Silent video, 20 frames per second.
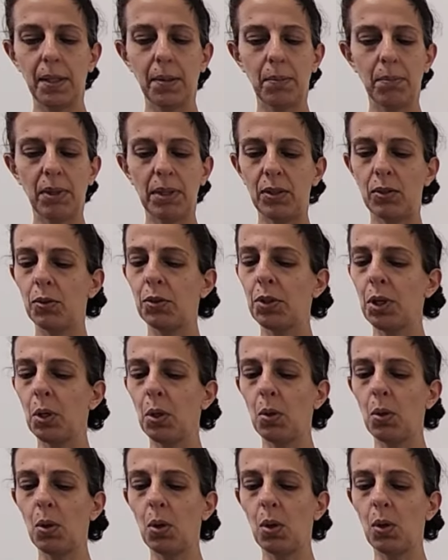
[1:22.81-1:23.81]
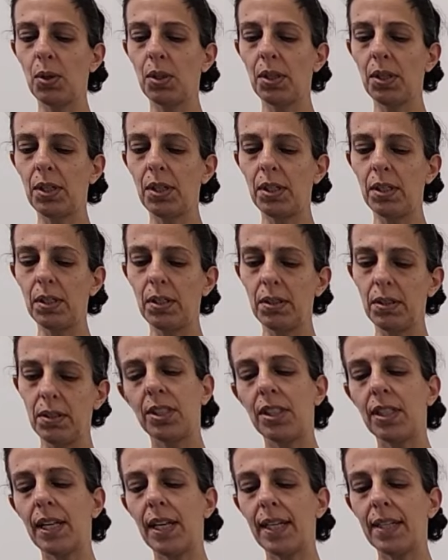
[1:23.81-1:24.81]
but no longer.
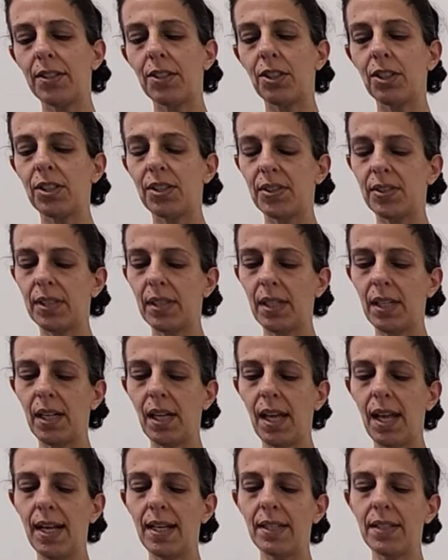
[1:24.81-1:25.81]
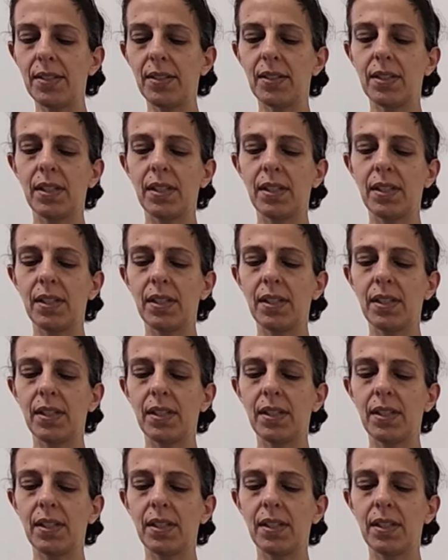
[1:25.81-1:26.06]
And she still has